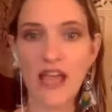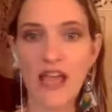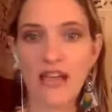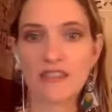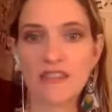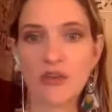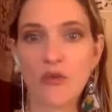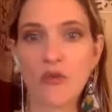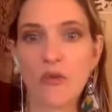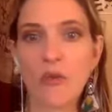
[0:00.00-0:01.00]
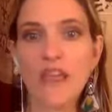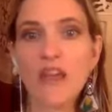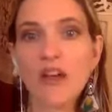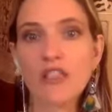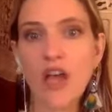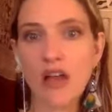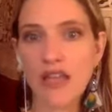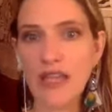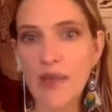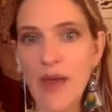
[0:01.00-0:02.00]
Mm-hmm. So we are
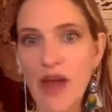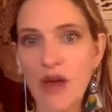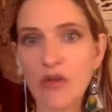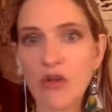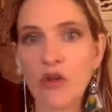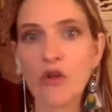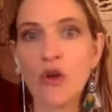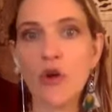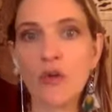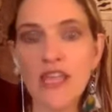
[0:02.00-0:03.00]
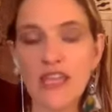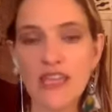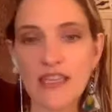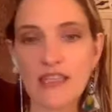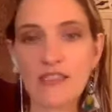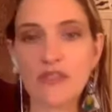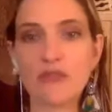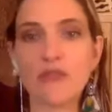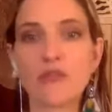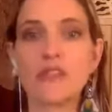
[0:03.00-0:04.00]
talking about going
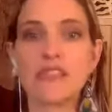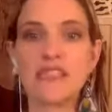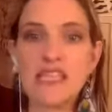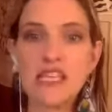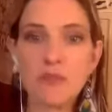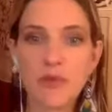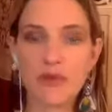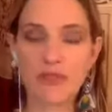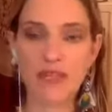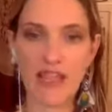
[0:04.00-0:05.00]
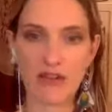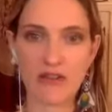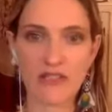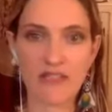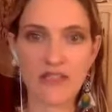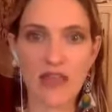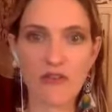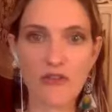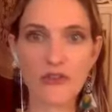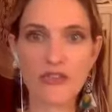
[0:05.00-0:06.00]
into those deeper layers and
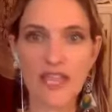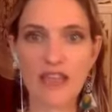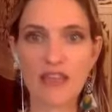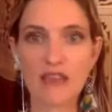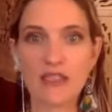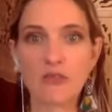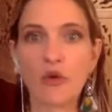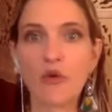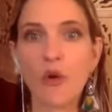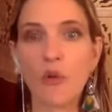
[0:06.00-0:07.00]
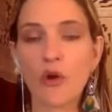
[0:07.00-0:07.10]
levels and this more